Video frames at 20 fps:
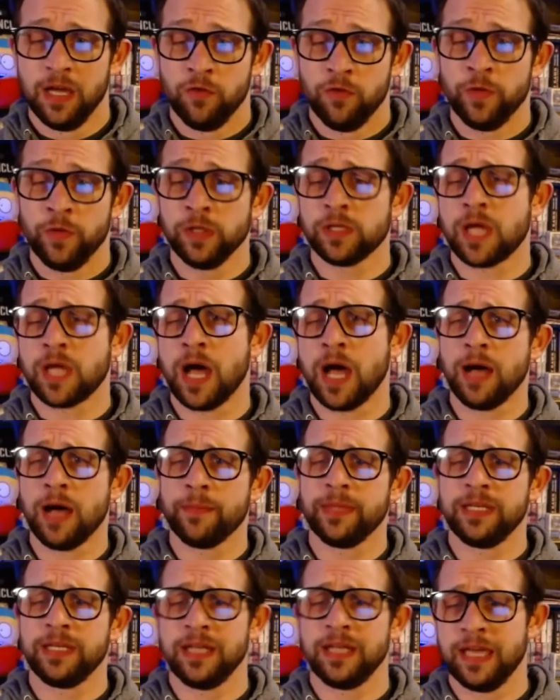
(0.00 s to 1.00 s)

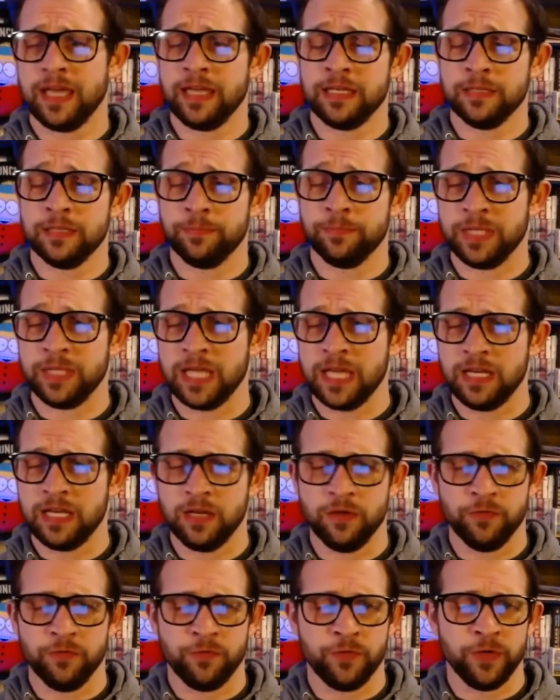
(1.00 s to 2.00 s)
Willkommen and
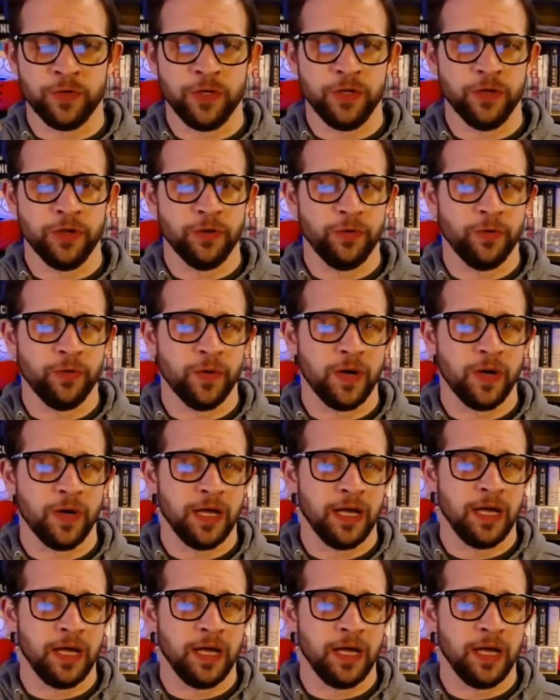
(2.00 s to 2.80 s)
bienvenue.